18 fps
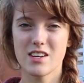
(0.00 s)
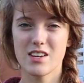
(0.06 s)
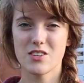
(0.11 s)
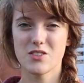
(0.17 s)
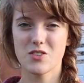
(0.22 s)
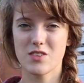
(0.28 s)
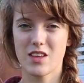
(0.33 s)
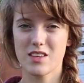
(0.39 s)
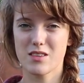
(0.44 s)

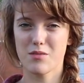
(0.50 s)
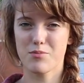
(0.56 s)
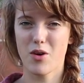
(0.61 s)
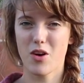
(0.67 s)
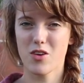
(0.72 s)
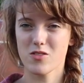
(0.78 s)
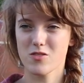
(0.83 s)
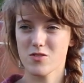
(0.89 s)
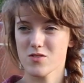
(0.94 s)
so that the
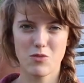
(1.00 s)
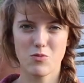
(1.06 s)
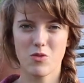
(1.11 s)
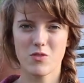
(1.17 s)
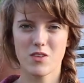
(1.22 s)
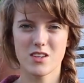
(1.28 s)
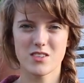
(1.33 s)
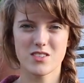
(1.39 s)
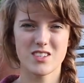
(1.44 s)
particles
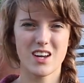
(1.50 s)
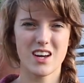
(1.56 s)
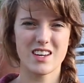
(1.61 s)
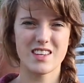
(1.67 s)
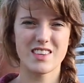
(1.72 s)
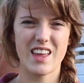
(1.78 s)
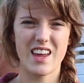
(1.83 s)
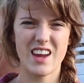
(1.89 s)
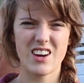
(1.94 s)
won't get stuck
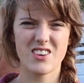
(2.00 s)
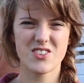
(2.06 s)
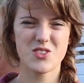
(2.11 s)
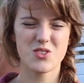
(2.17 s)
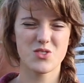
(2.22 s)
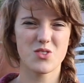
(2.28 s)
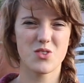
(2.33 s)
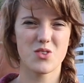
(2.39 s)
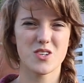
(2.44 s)
in the air
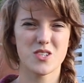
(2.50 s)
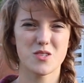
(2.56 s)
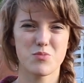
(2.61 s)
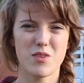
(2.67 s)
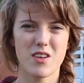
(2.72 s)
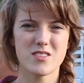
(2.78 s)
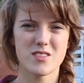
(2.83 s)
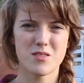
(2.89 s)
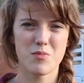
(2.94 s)
so your horse
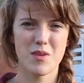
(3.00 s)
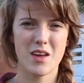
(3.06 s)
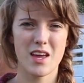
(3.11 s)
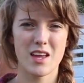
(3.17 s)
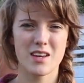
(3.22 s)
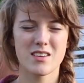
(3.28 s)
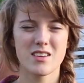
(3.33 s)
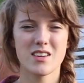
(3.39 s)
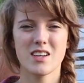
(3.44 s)
breathes them
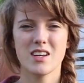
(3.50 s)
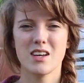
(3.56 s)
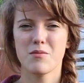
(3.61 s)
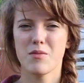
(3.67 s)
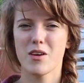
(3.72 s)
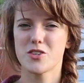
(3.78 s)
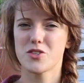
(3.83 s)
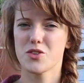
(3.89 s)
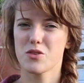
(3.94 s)
in.
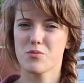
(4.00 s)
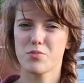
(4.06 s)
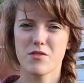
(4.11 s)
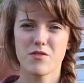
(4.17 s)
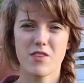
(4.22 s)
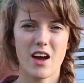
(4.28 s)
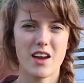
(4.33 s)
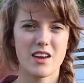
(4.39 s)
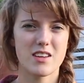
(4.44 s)
Make sure you're
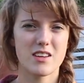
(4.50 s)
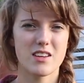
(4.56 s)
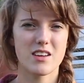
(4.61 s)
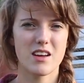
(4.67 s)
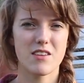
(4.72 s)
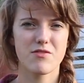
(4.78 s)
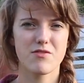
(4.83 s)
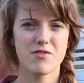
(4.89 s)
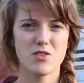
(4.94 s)
providing
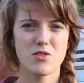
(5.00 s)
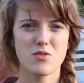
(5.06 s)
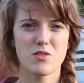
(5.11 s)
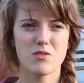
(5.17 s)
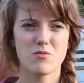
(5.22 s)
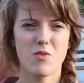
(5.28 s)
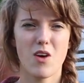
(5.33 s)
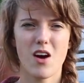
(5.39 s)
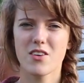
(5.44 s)
enough food
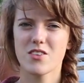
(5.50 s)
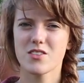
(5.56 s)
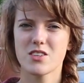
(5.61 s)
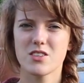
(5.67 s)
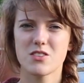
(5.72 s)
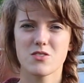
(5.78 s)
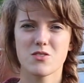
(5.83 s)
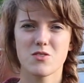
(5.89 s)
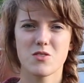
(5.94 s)
and water
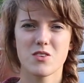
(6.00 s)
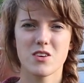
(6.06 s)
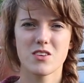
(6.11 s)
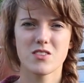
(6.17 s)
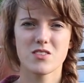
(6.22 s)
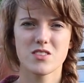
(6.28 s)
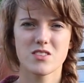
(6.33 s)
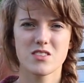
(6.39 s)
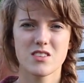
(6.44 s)
to your
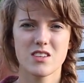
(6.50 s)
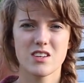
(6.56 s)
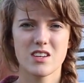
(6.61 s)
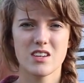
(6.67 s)
horse.